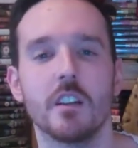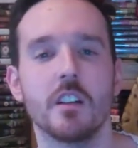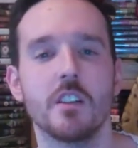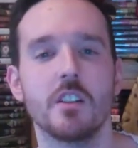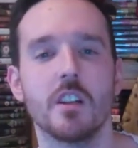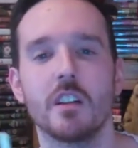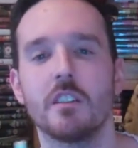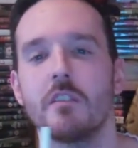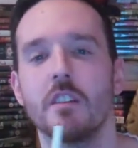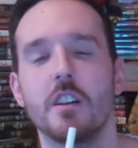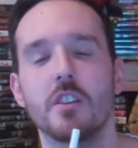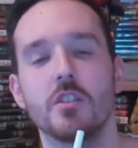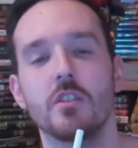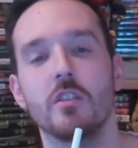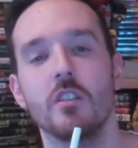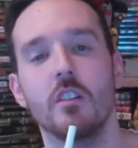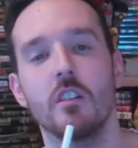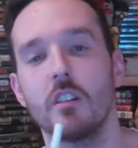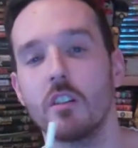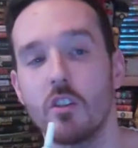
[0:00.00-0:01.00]
a generation,
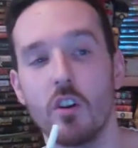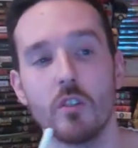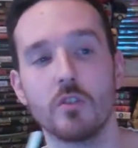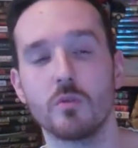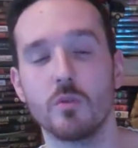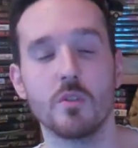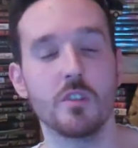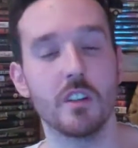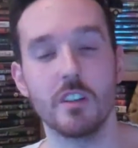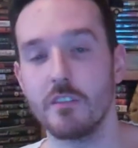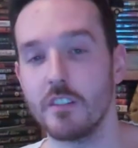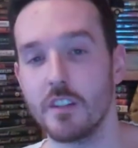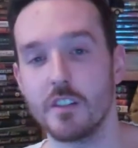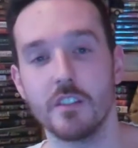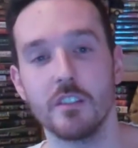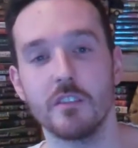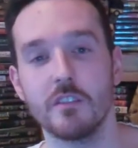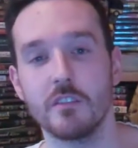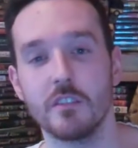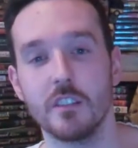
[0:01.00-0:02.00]
a console
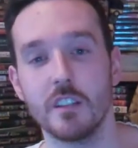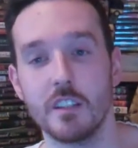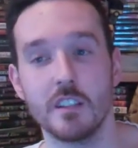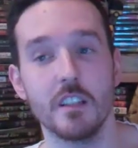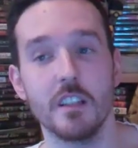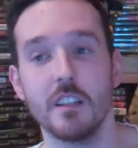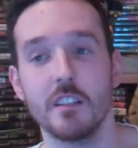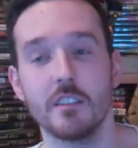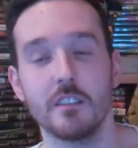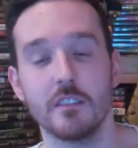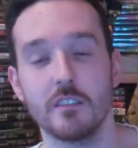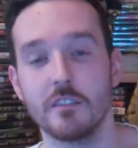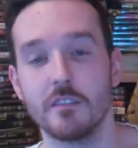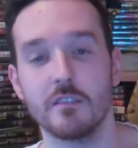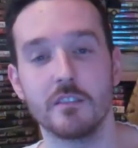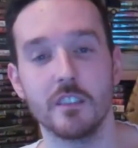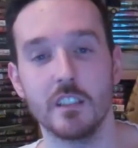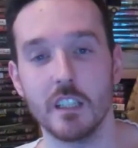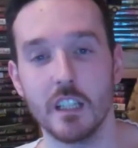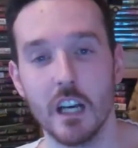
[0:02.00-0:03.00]
generation. It did.
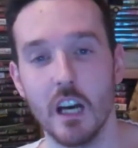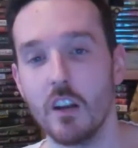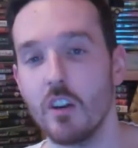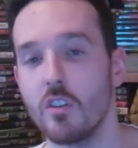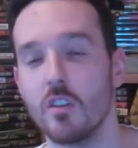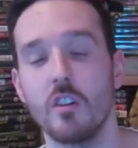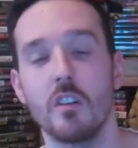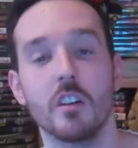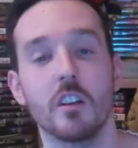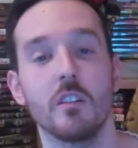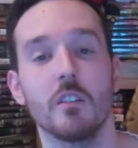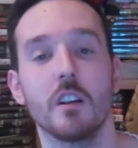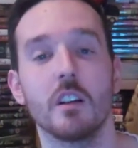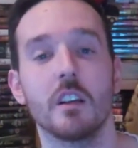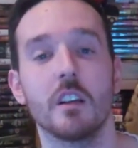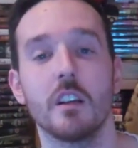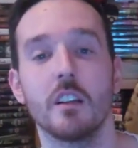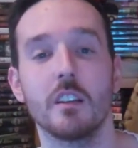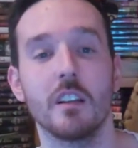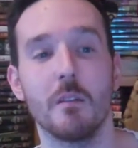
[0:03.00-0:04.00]
You cannot argue that
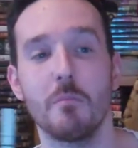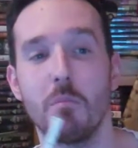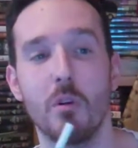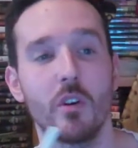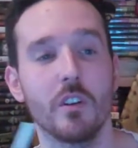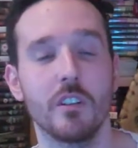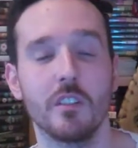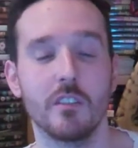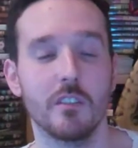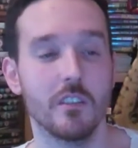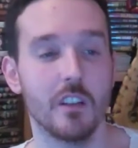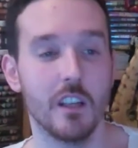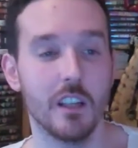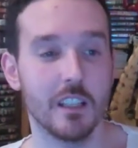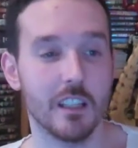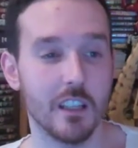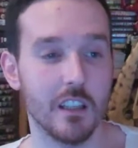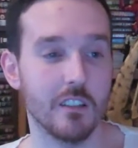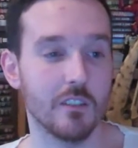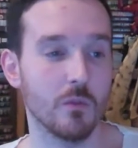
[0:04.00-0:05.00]
that point.
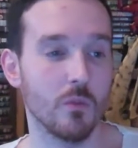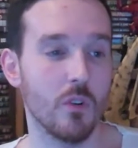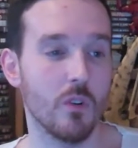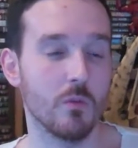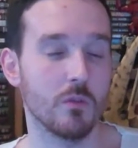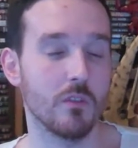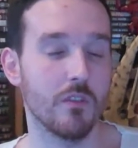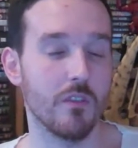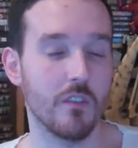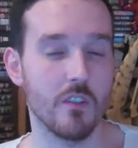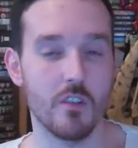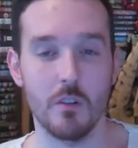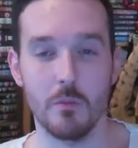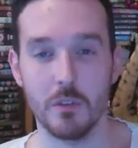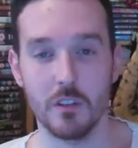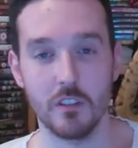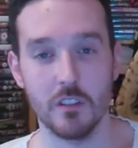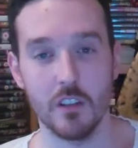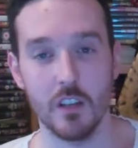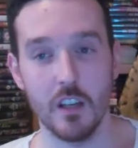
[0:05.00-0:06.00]
Gears of War was
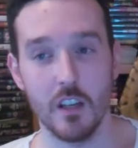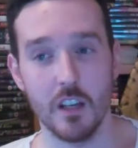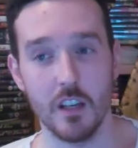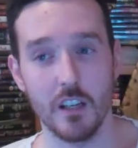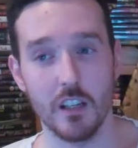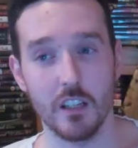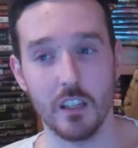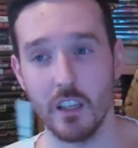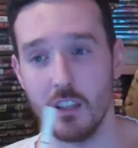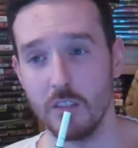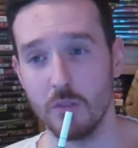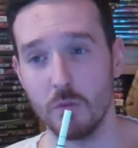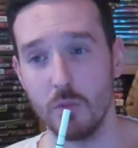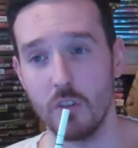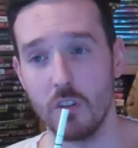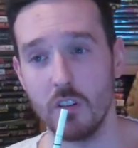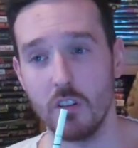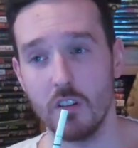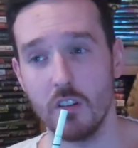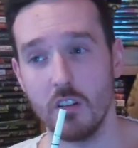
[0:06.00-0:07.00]
phenomenal. Gears of
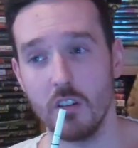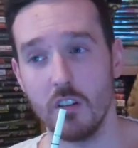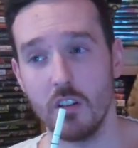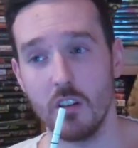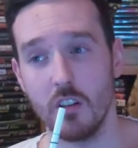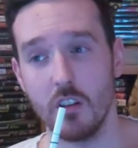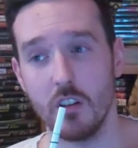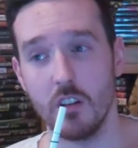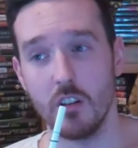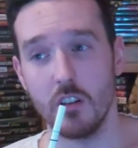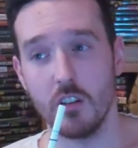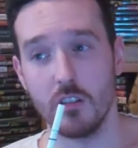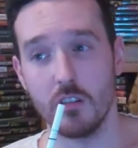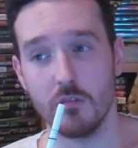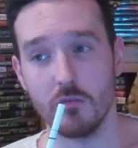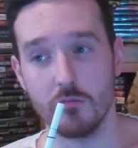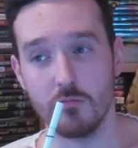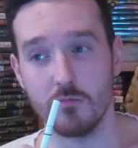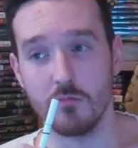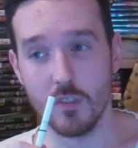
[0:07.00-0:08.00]
War
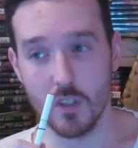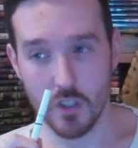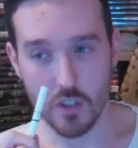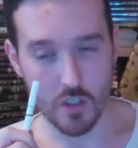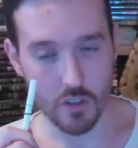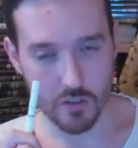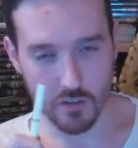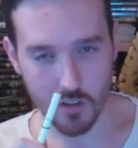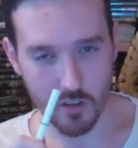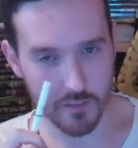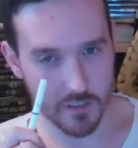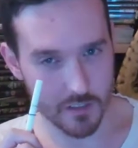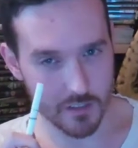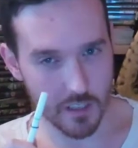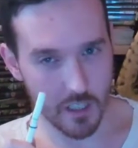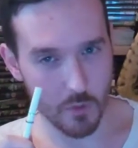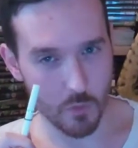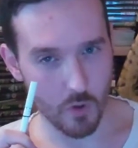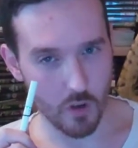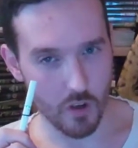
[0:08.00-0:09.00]
deserved a
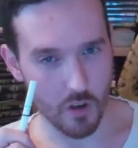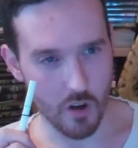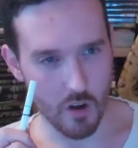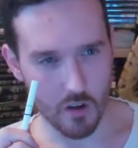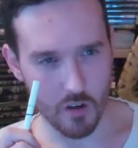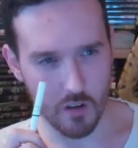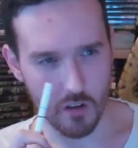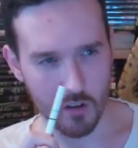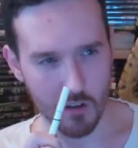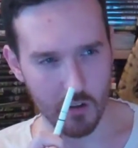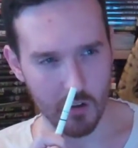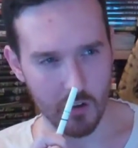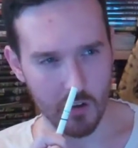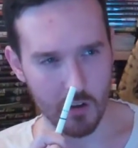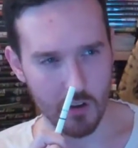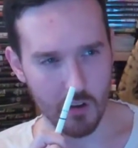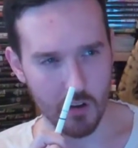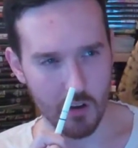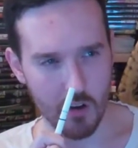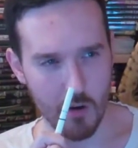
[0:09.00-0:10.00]
sequel on
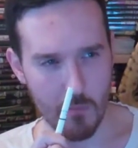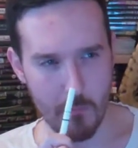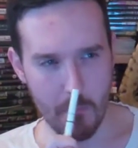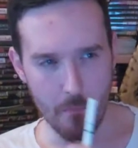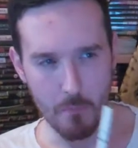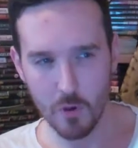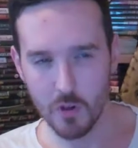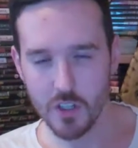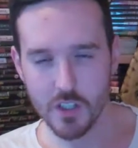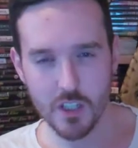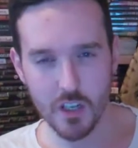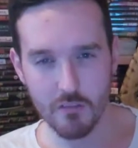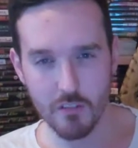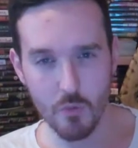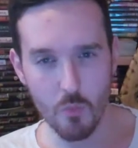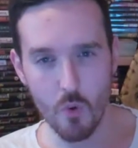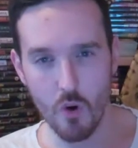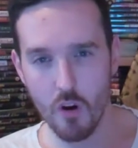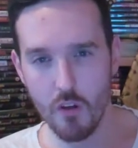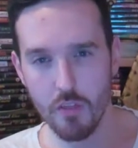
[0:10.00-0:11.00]
on monetary
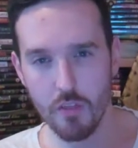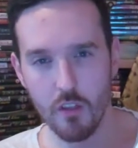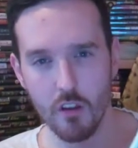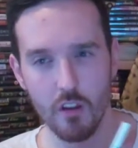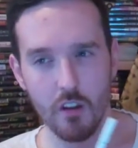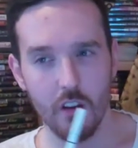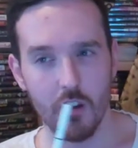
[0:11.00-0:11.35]
worth,